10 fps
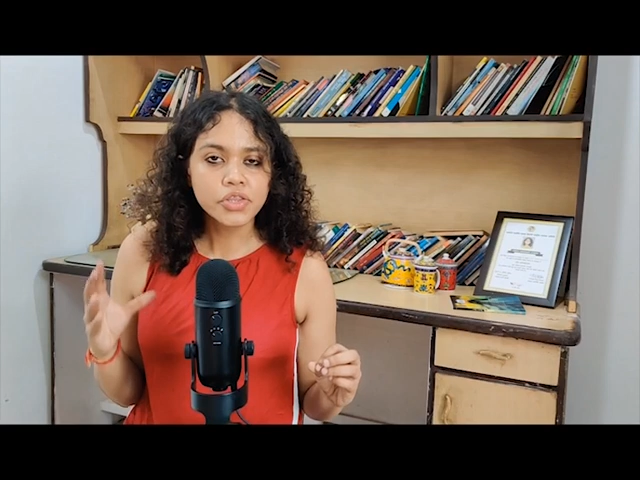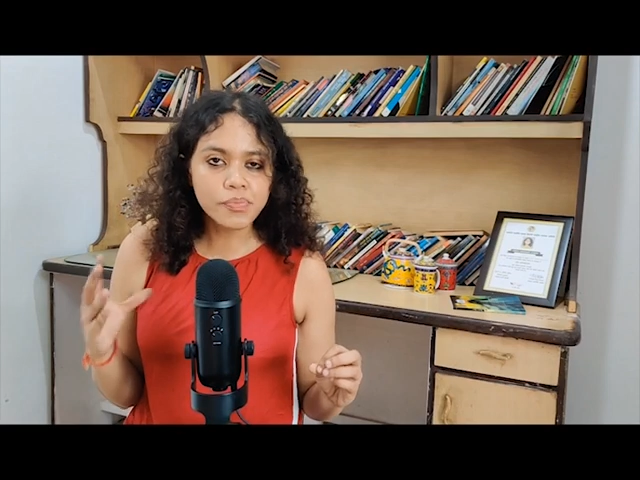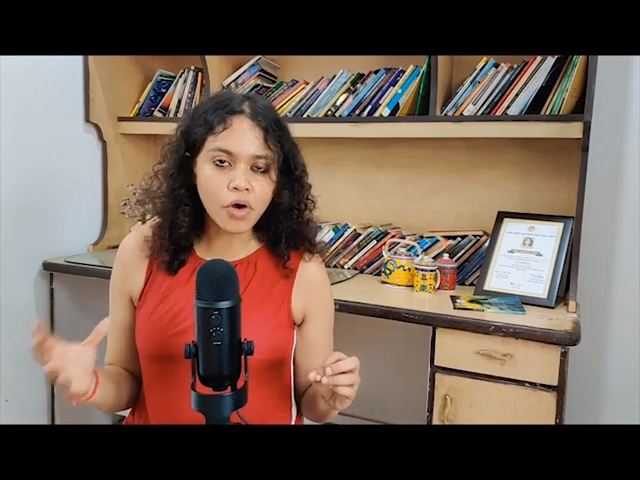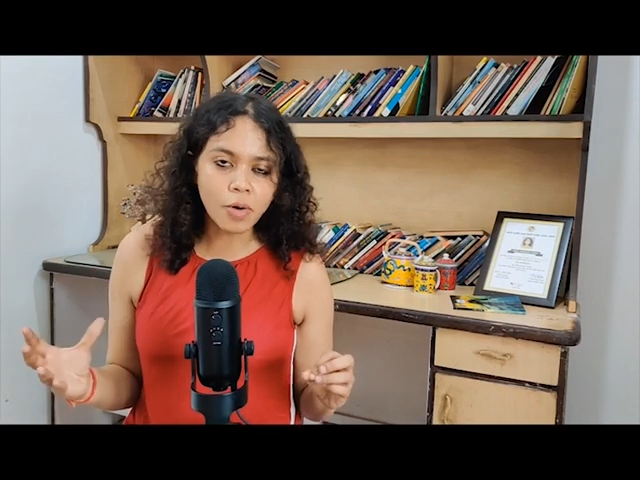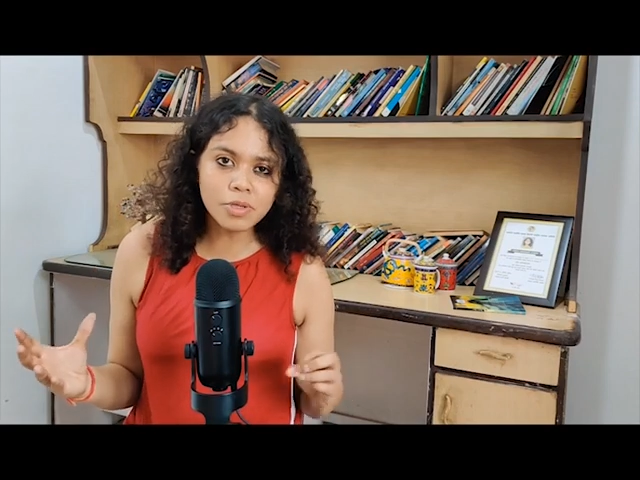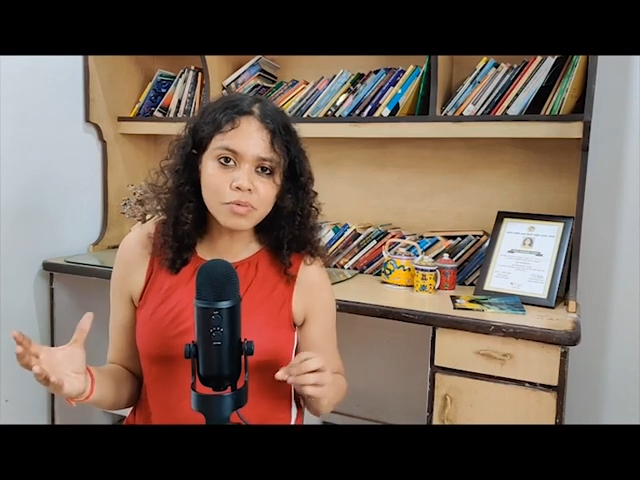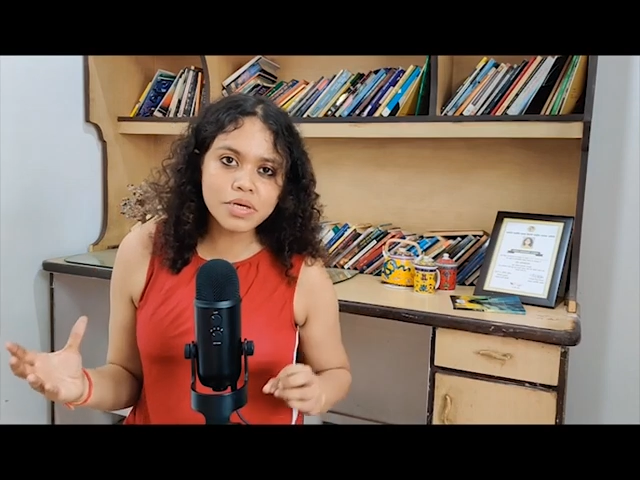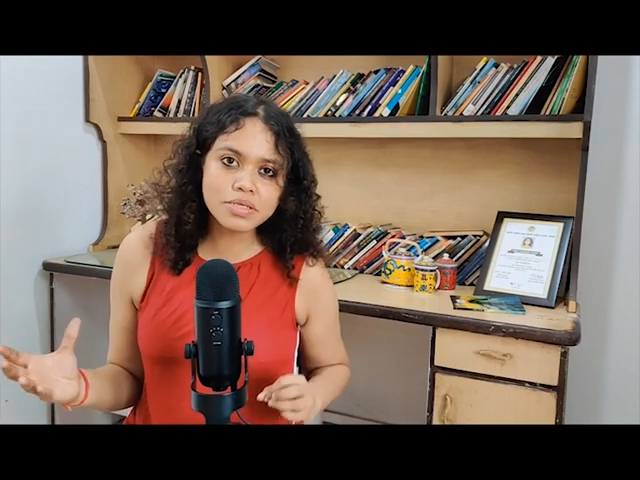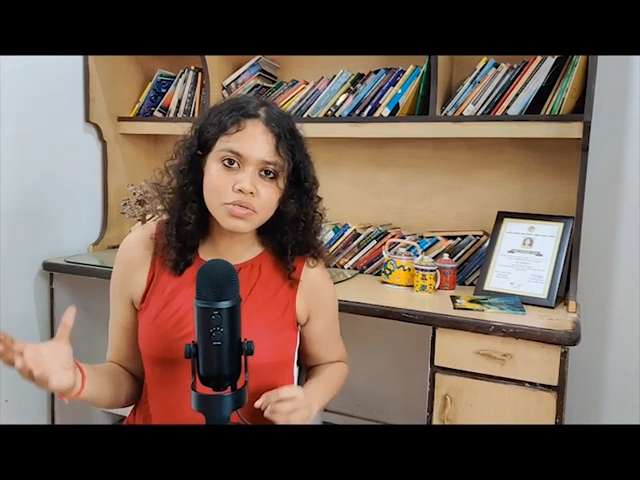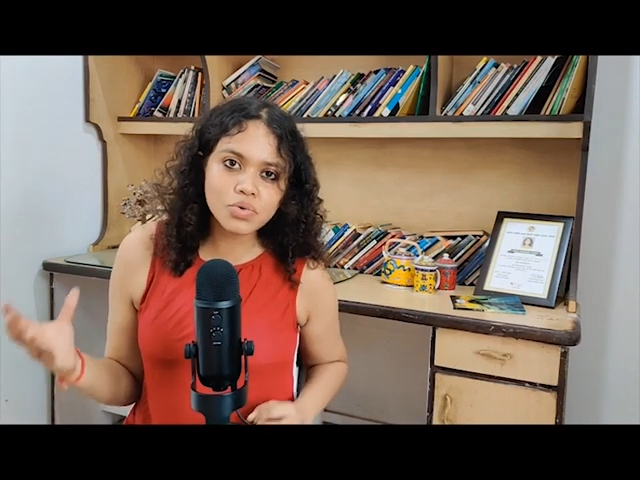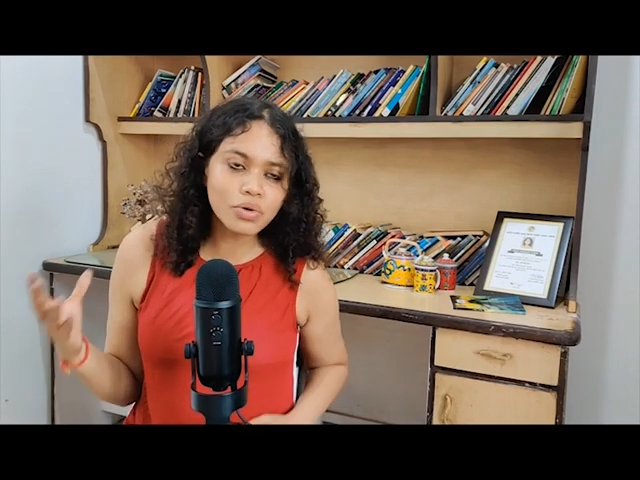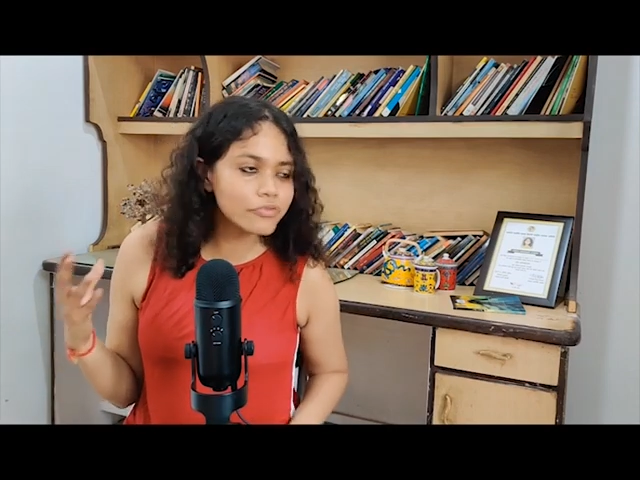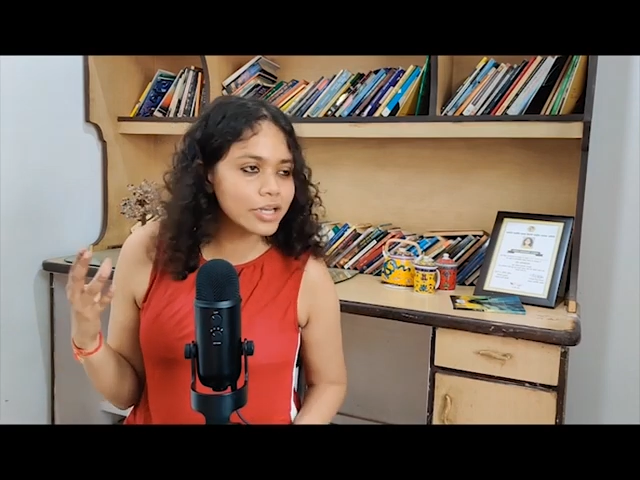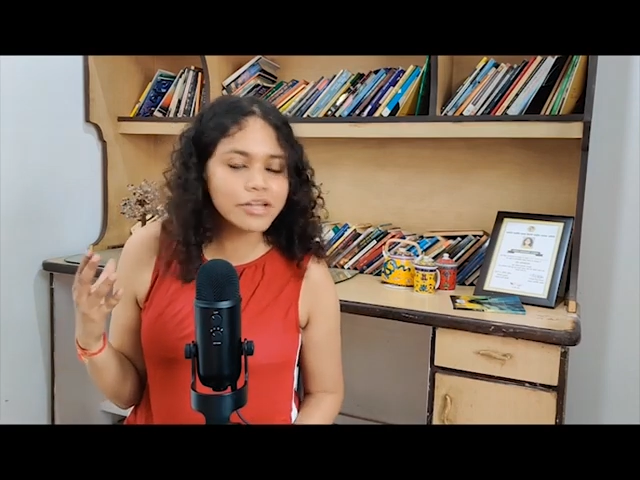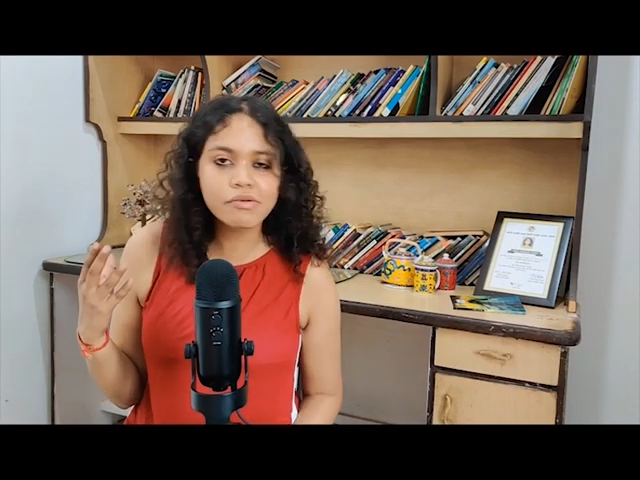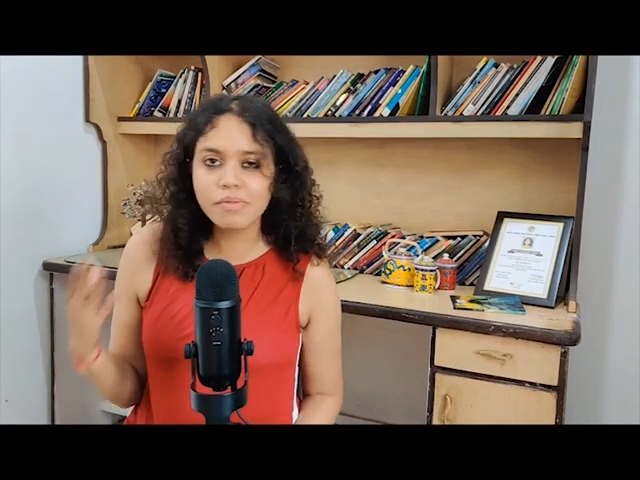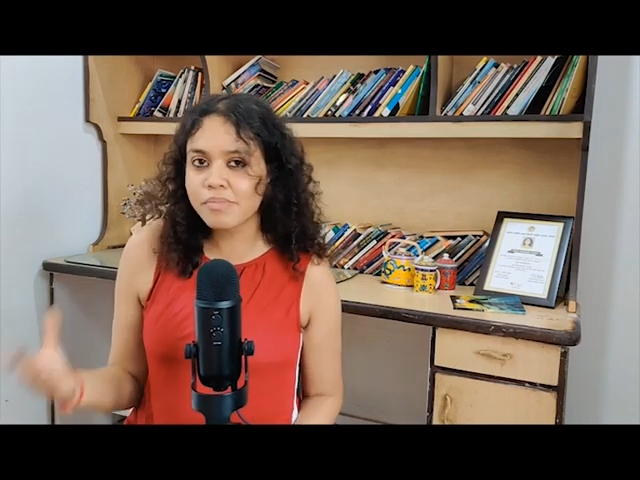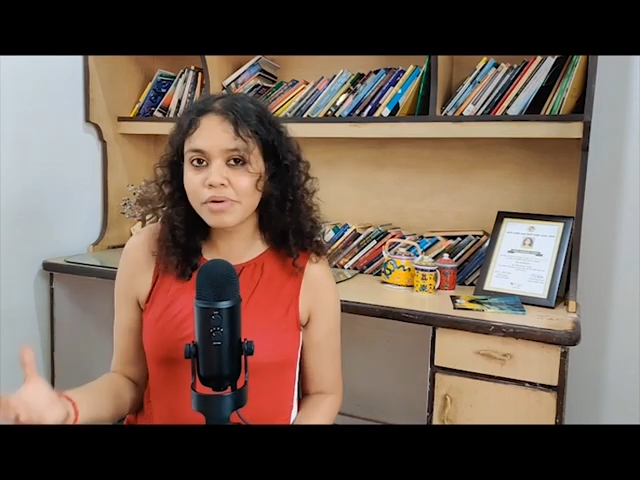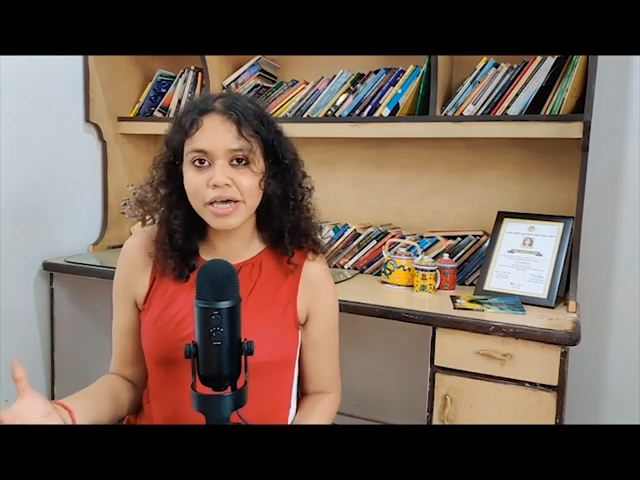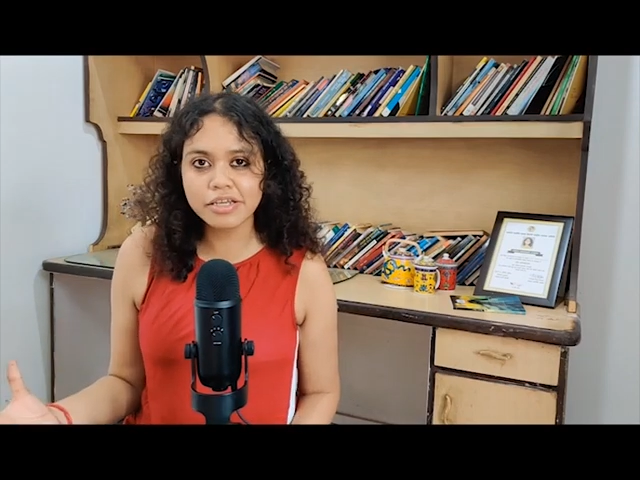the problem is you don't really remember